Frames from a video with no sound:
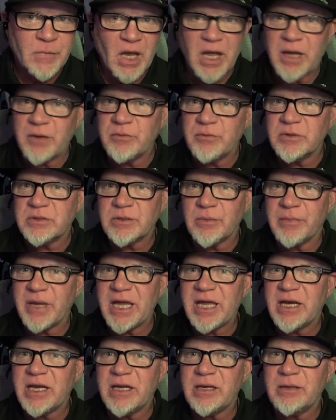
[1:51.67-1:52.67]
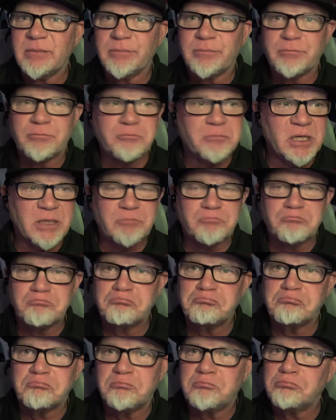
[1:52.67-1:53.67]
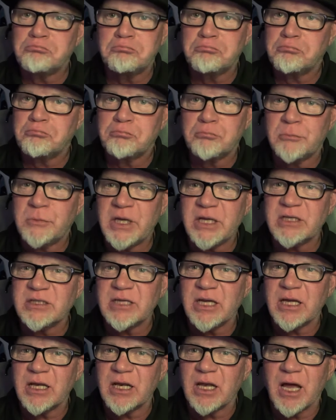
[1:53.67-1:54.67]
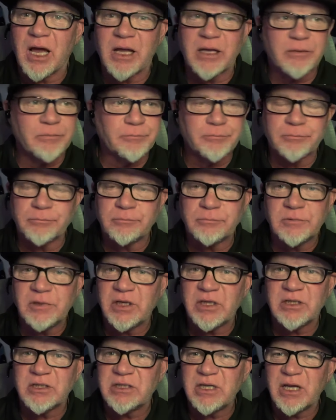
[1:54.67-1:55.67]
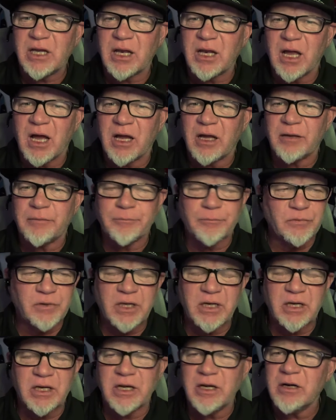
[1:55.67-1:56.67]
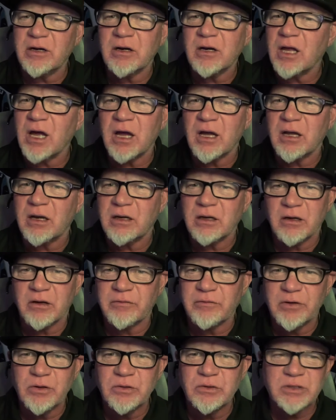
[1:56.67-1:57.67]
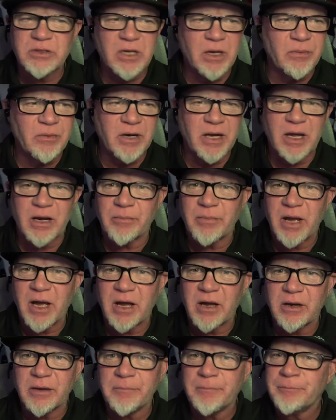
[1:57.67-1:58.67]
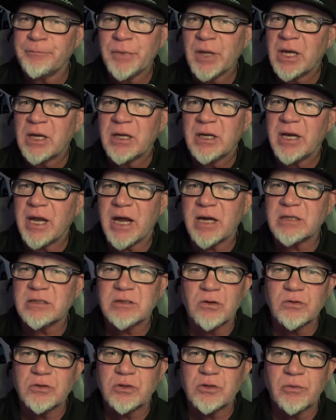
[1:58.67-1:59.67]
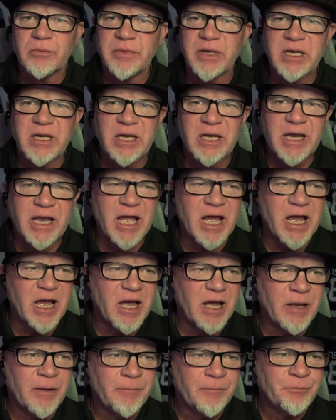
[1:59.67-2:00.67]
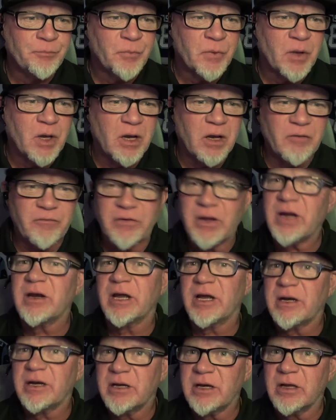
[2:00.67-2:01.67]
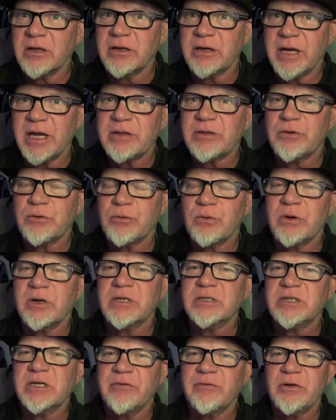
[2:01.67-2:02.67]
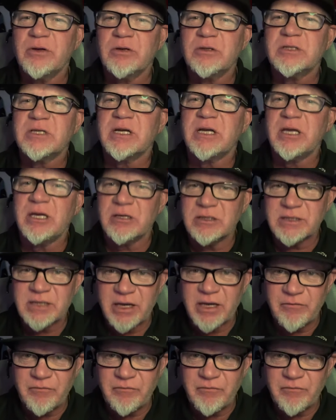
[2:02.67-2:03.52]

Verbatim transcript: he was a man that didn't say a lot didn't see a lot, didn't hear a lot of news coming out about him. Not a social media guy. Uh, found out the other day through one of his interviews that he is a